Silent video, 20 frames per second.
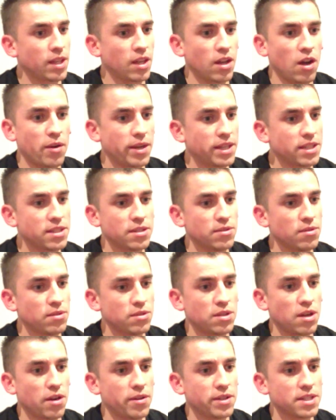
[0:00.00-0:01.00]
going
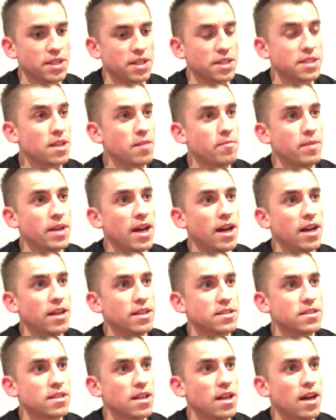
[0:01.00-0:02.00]
to
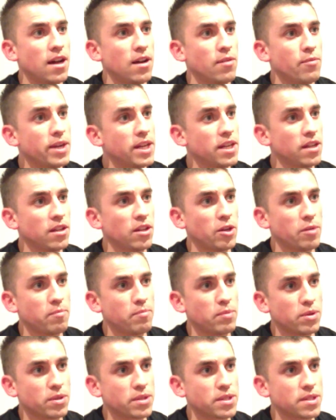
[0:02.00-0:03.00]
seminars, reading a lot
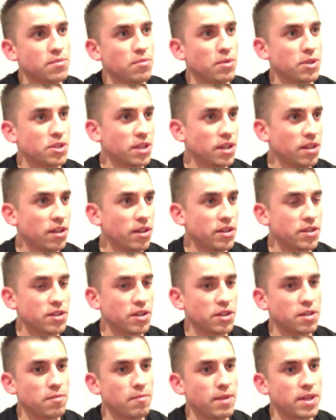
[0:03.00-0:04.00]
of books, watching a lot of
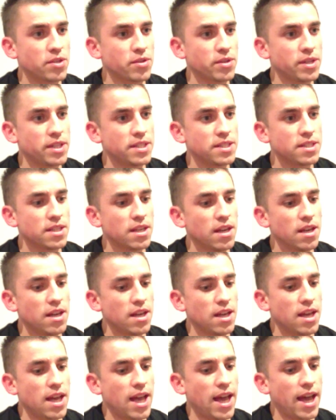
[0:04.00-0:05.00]
documentaries,
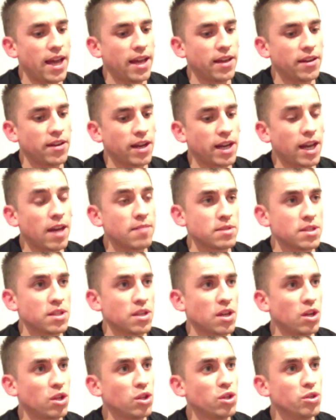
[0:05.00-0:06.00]
and I came to the
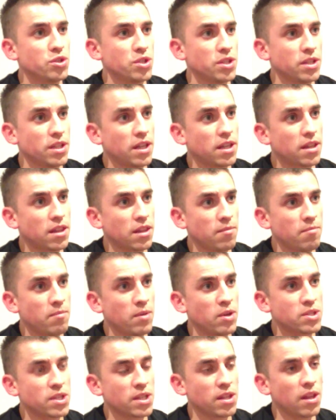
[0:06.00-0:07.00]
conclusion that the
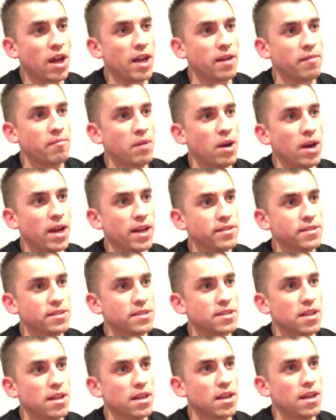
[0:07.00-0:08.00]
most enlightened
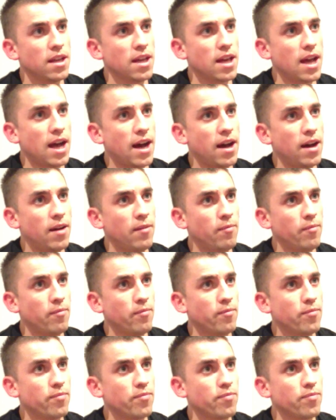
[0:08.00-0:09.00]
minds
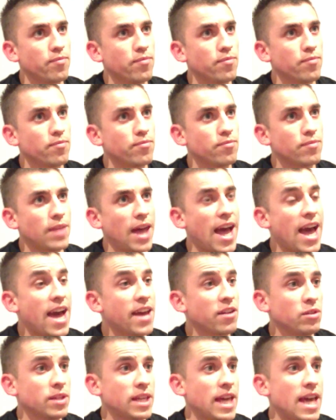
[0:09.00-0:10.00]
that
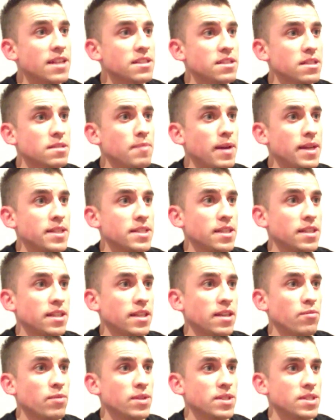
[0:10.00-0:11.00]
had all the answers
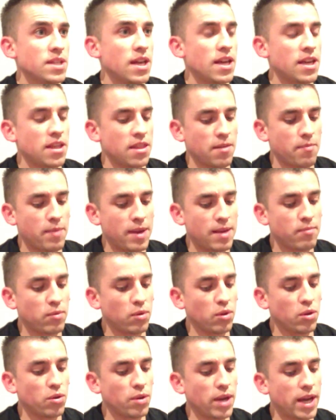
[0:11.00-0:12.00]
basically was either
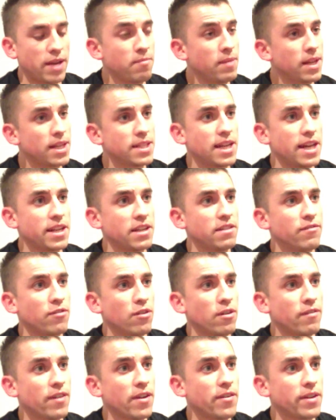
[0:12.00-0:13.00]
people who had meditated
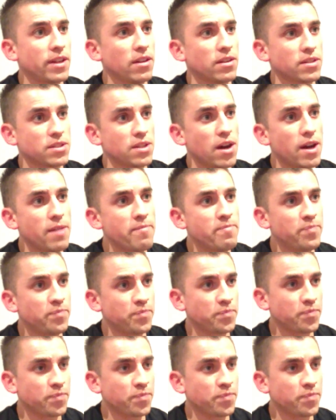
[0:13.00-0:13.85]
for a very long time,